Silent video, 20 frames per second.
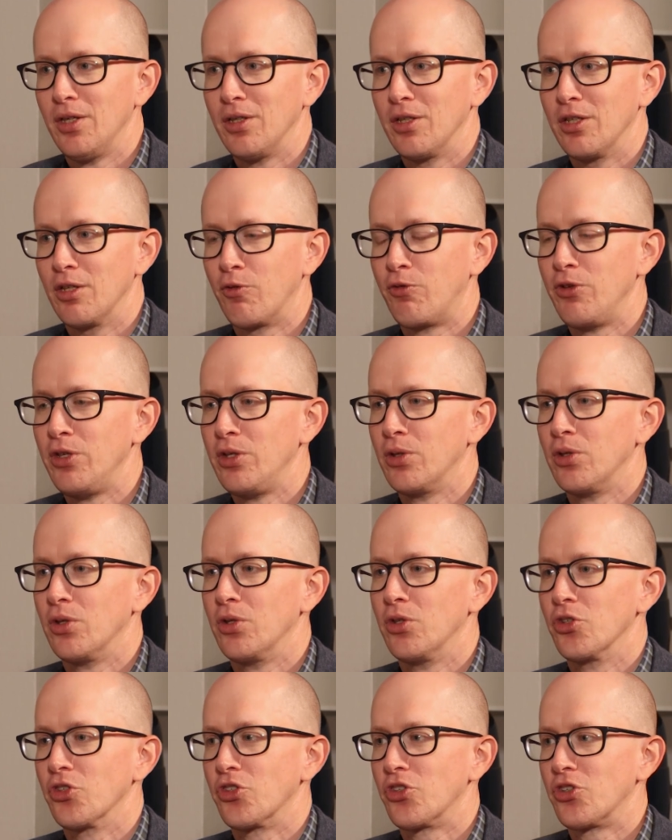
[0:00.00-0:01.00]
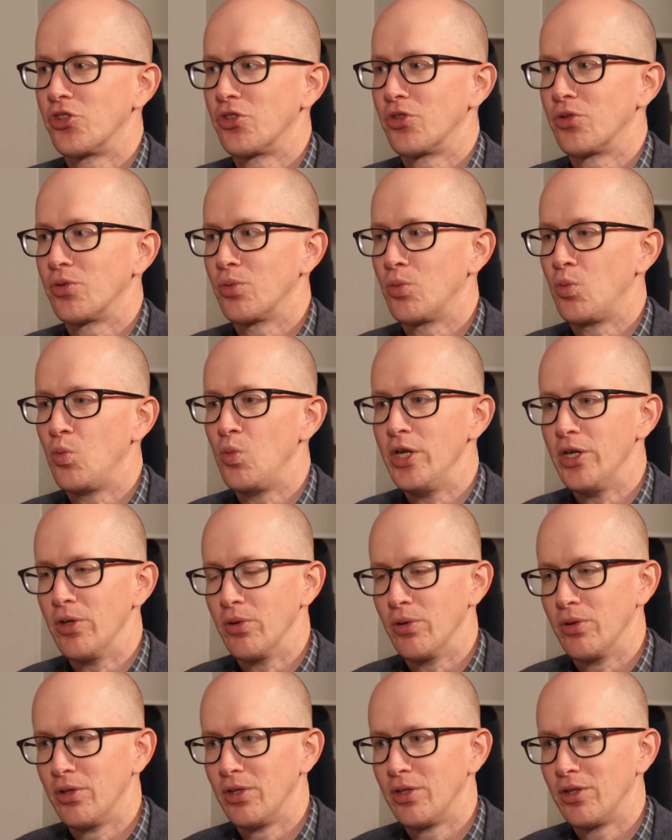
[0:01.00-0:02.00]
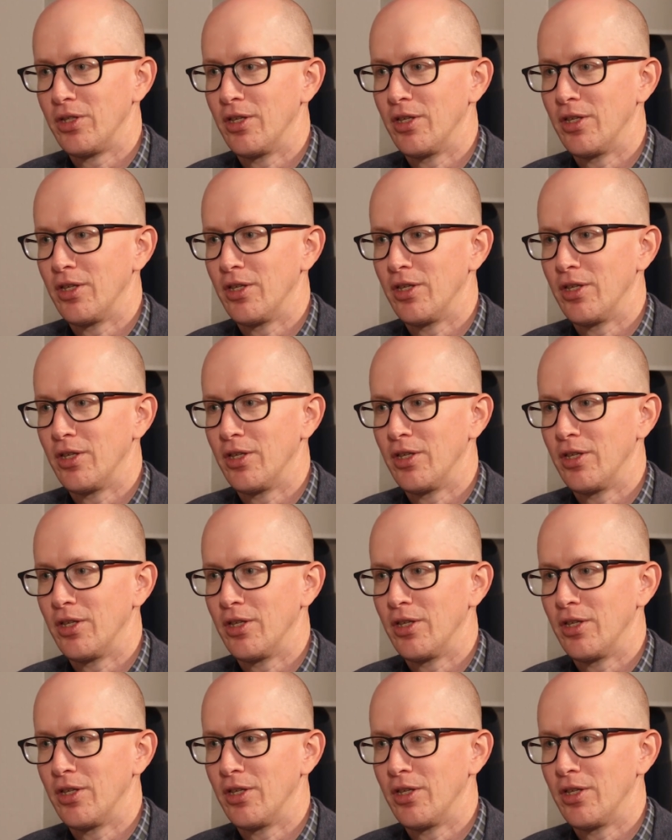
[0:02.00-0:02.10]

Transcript: It feels weird.